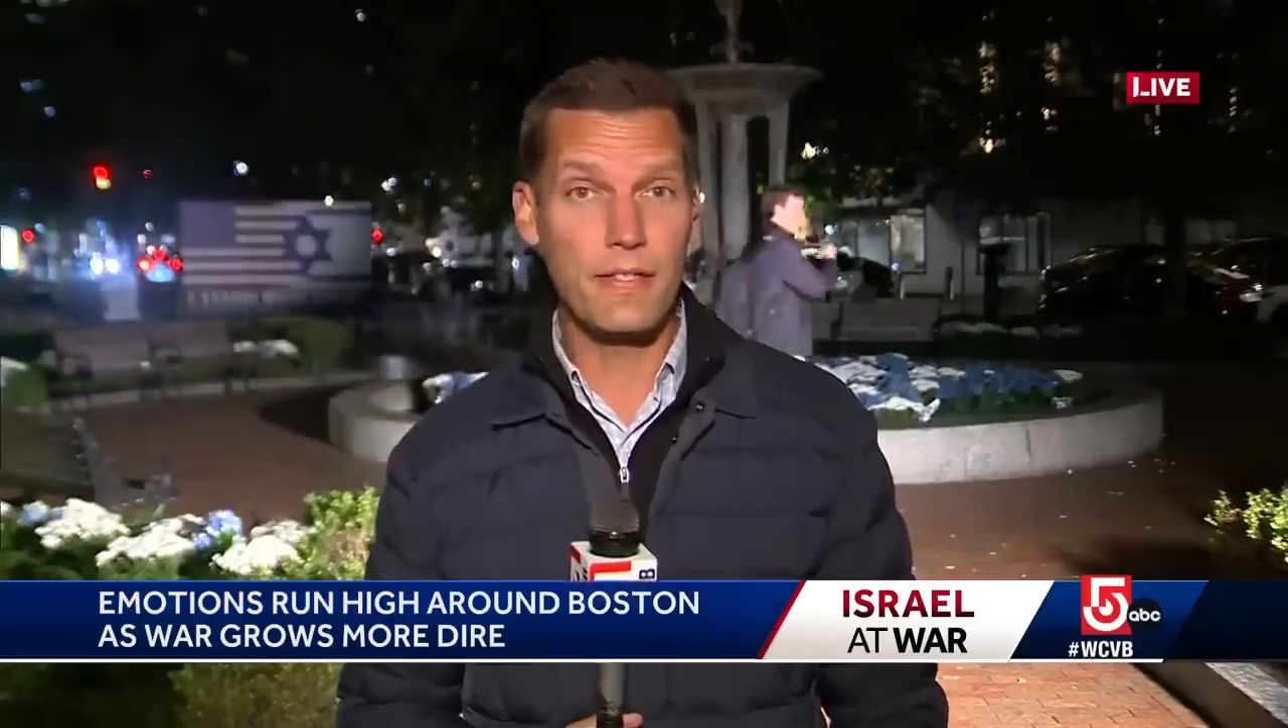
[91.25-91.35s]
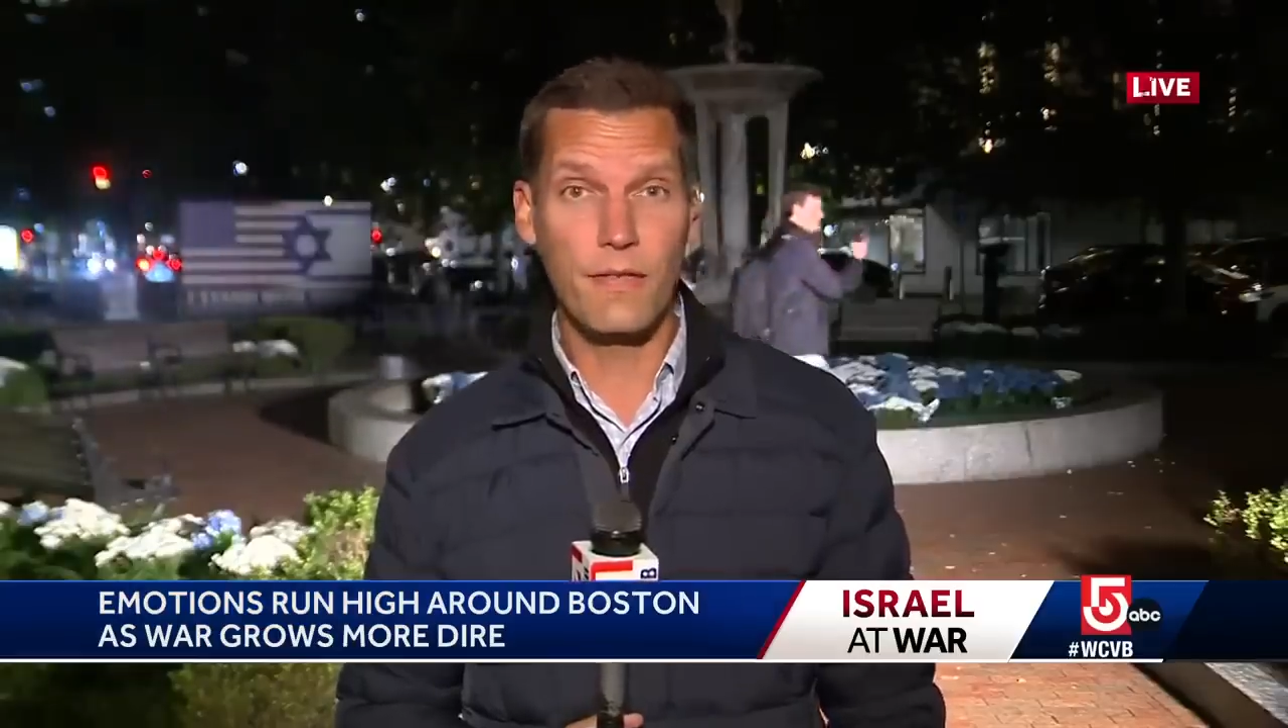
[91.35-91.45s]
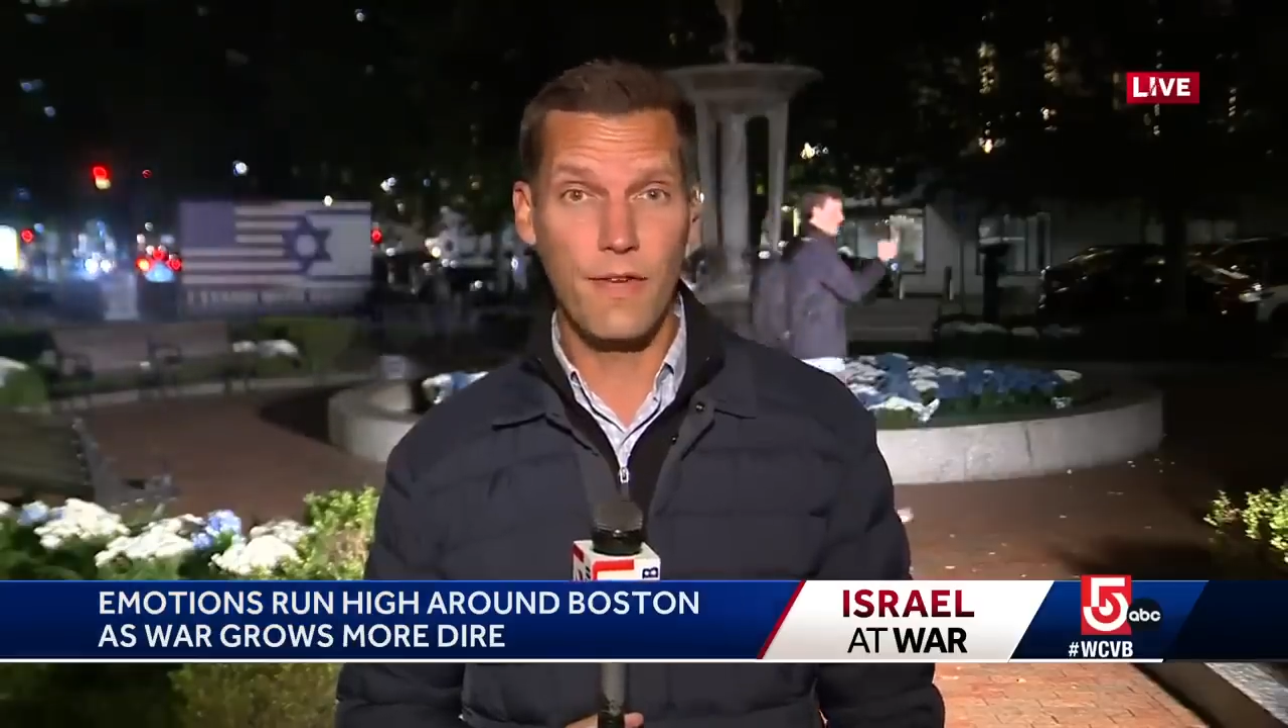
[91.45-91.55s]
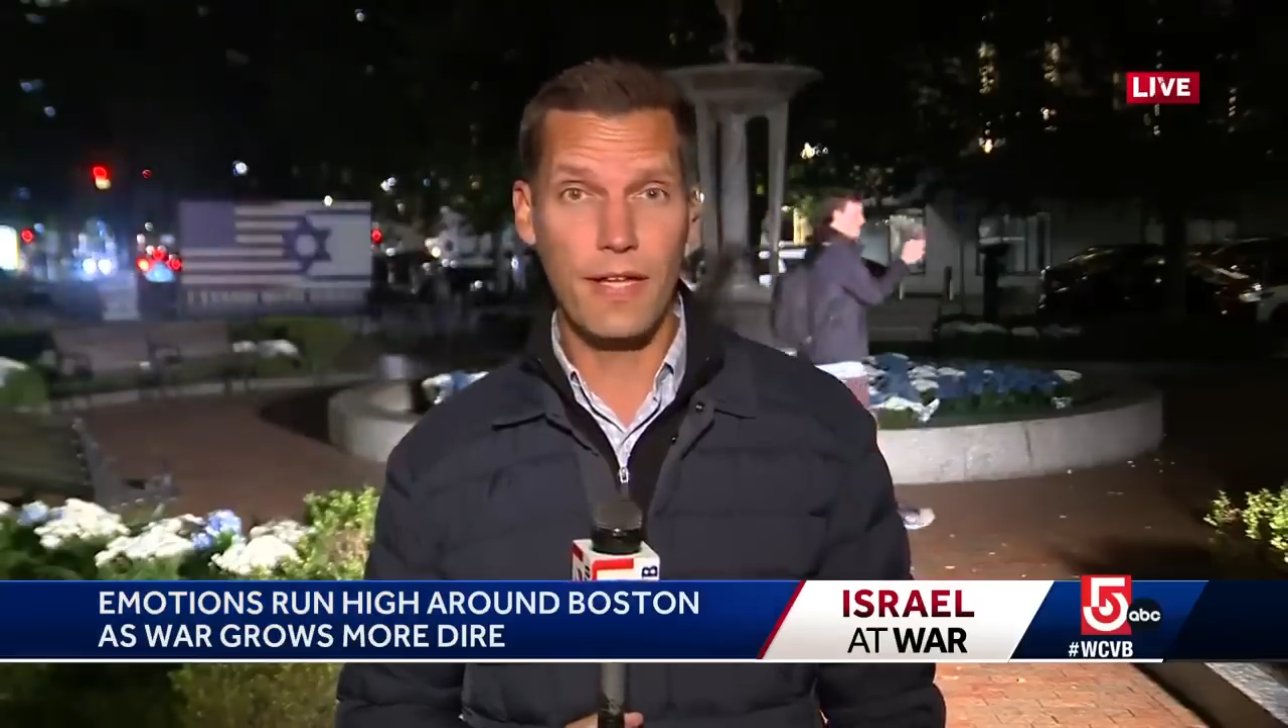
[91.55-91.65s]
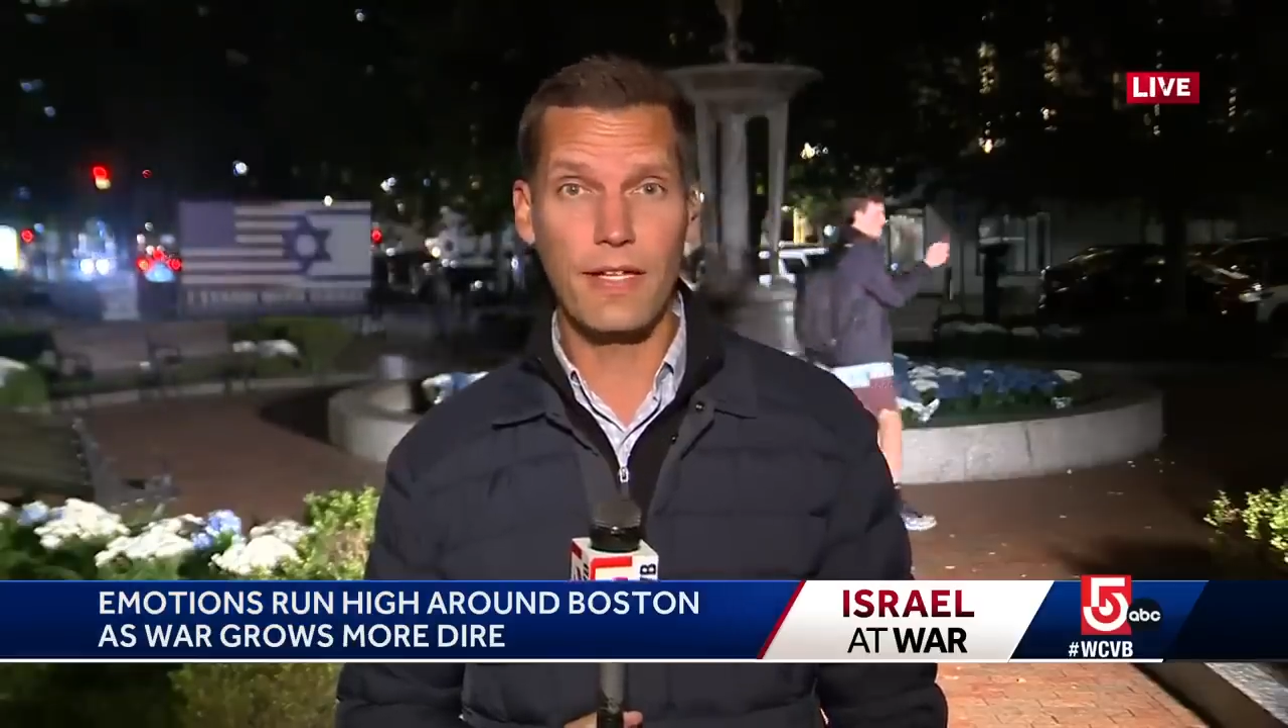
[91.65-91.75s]
to
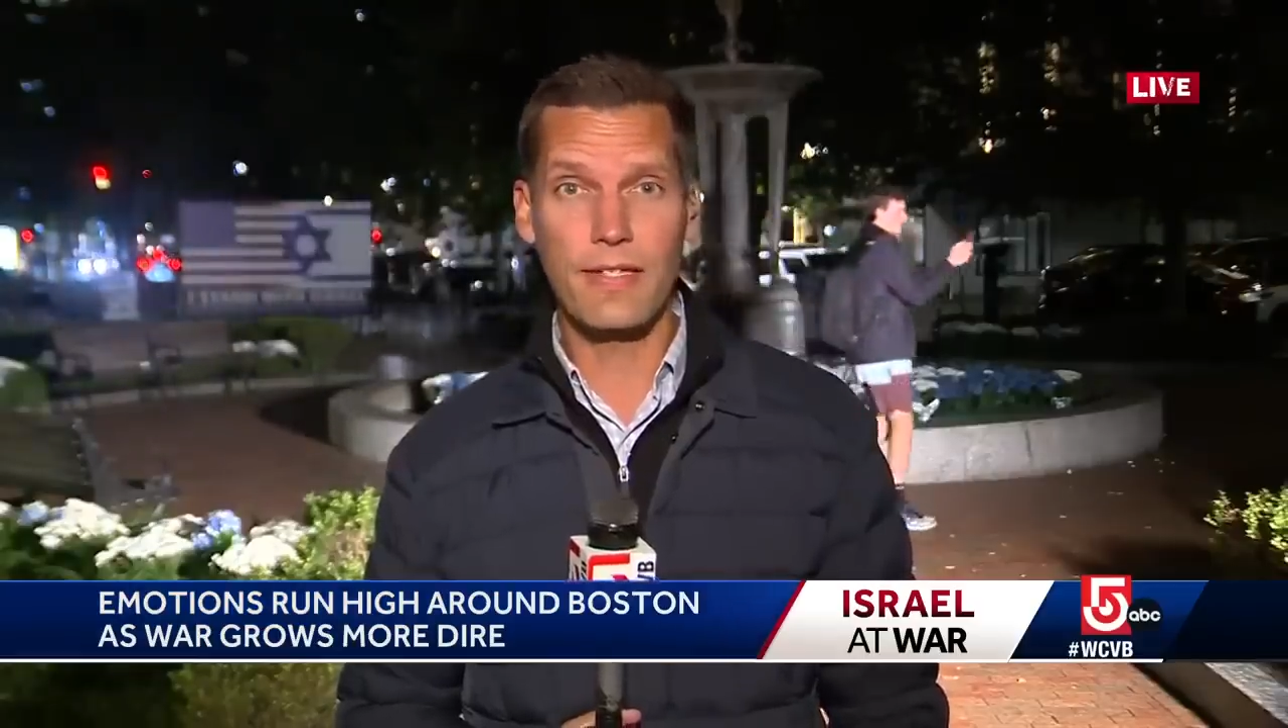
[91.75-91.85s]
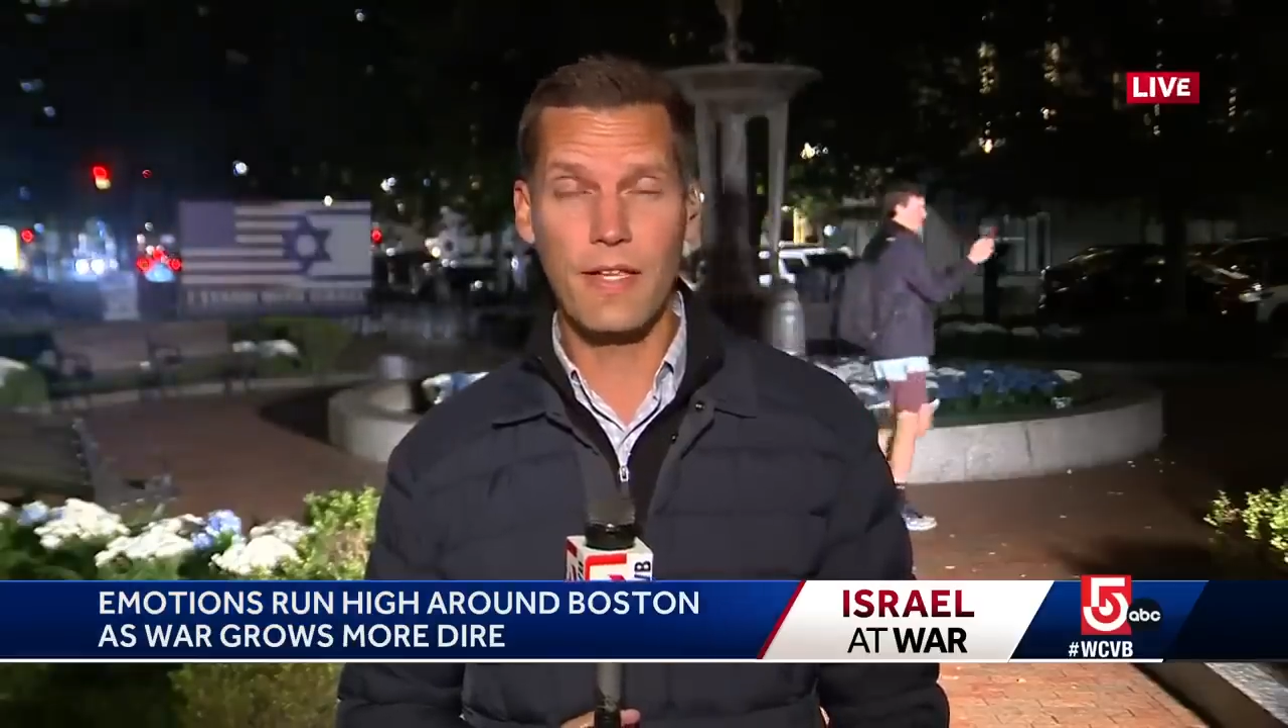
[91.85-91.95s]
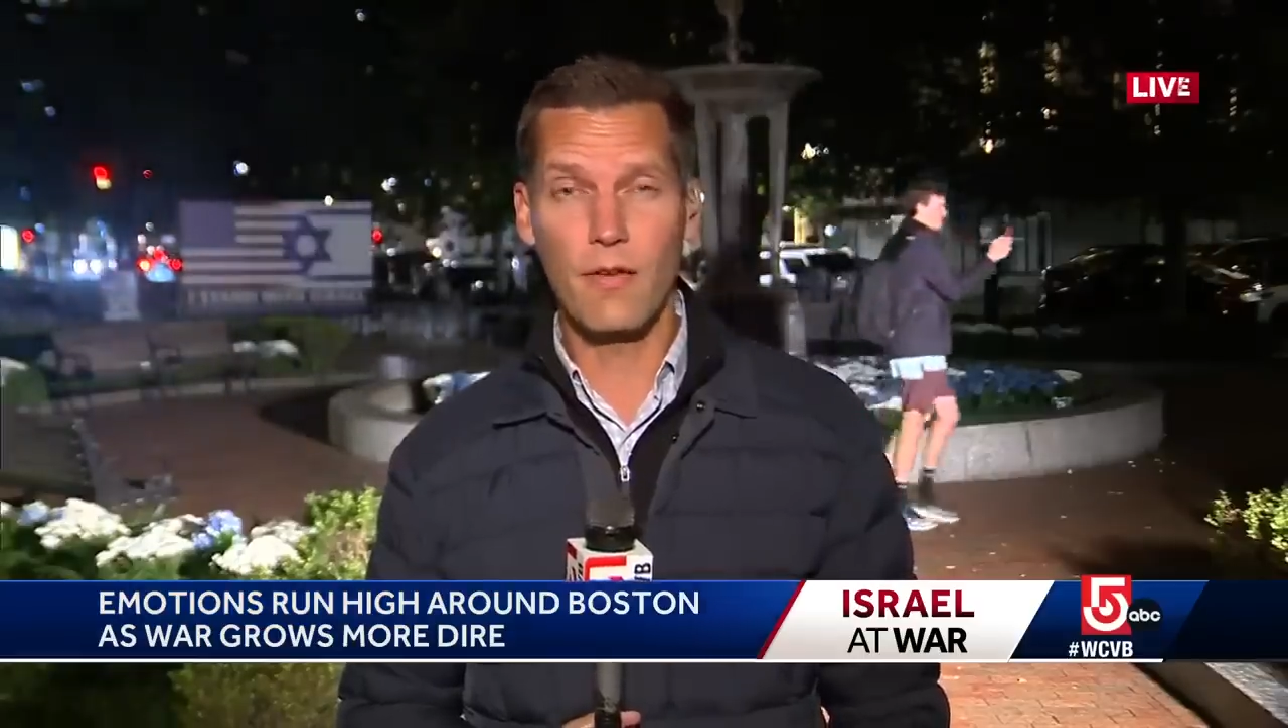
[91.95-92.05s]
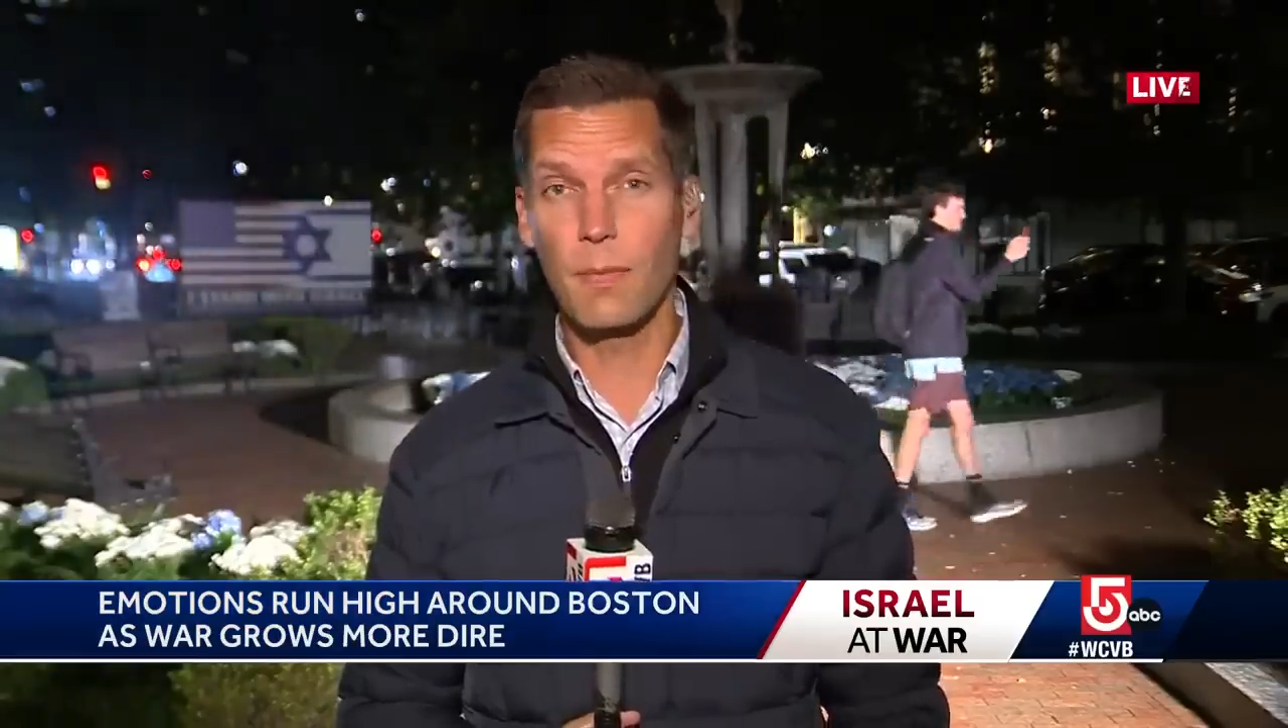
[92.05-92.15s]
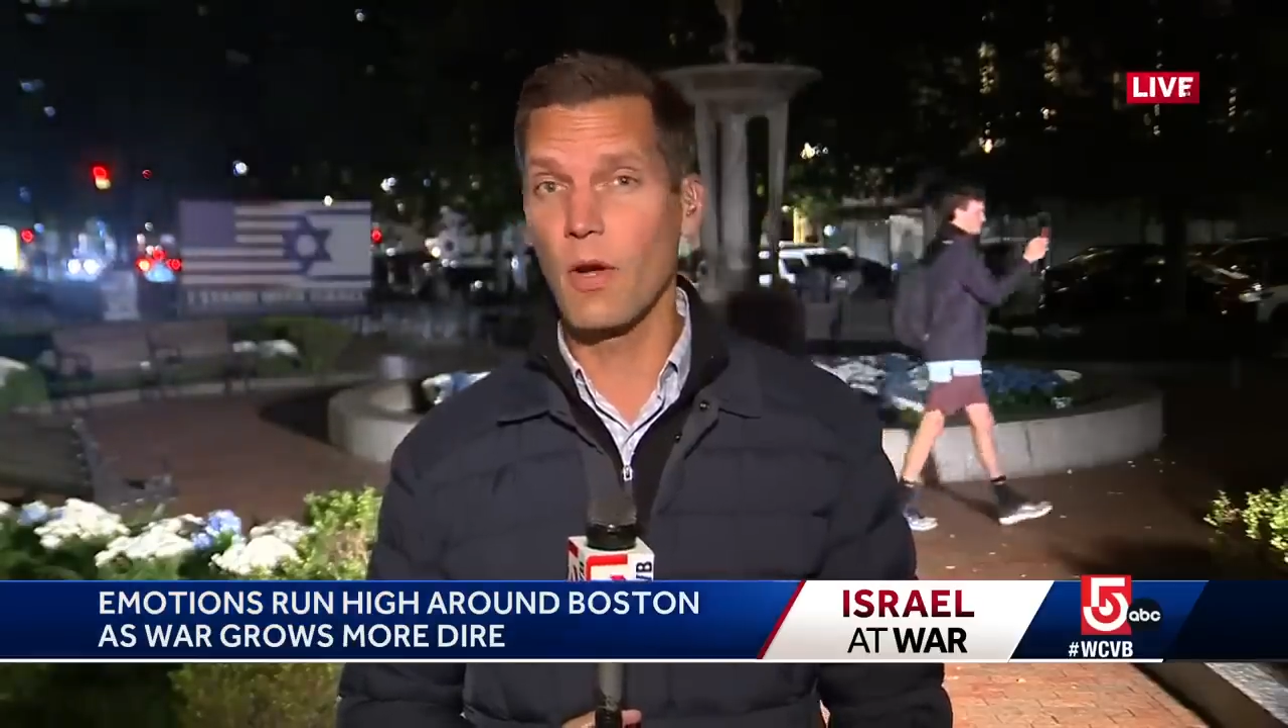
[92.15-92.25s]
defend itself,